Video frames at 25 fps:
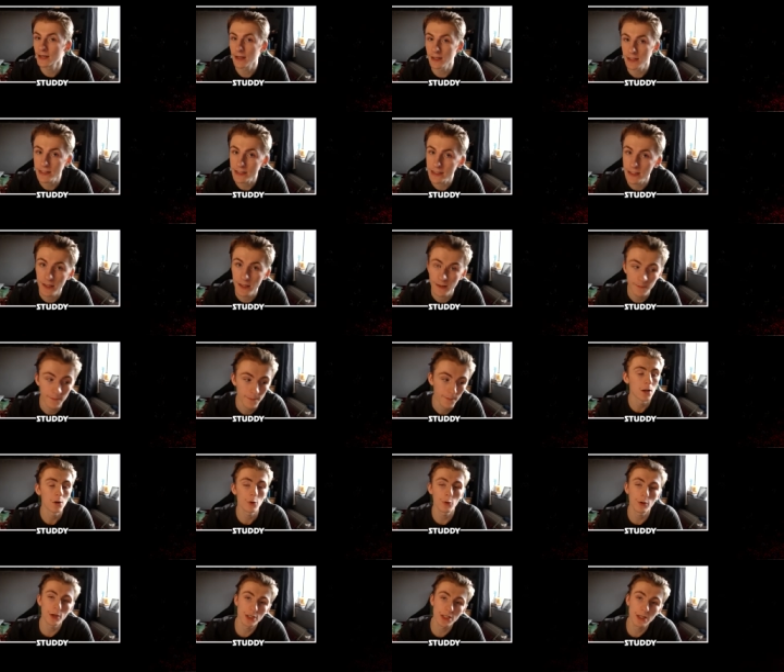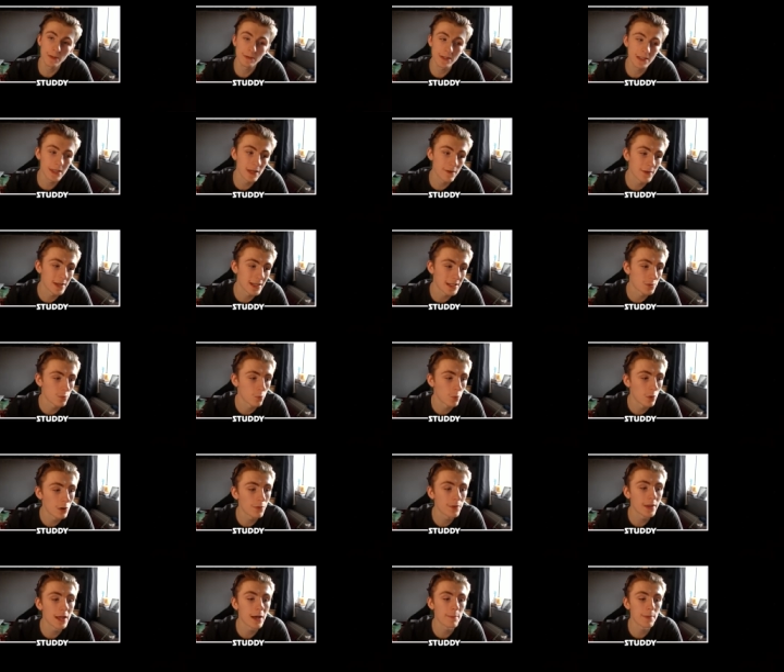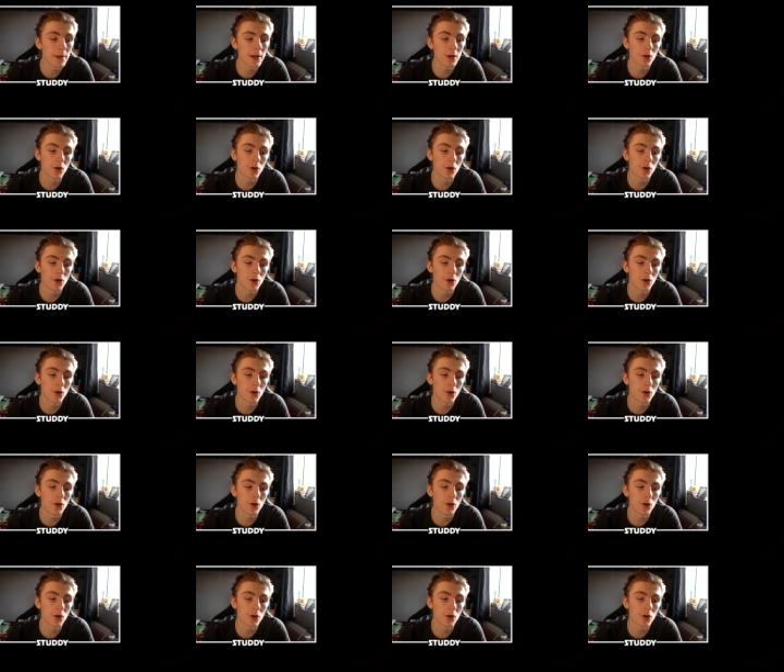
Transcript: answer. Question number seven is Will there be a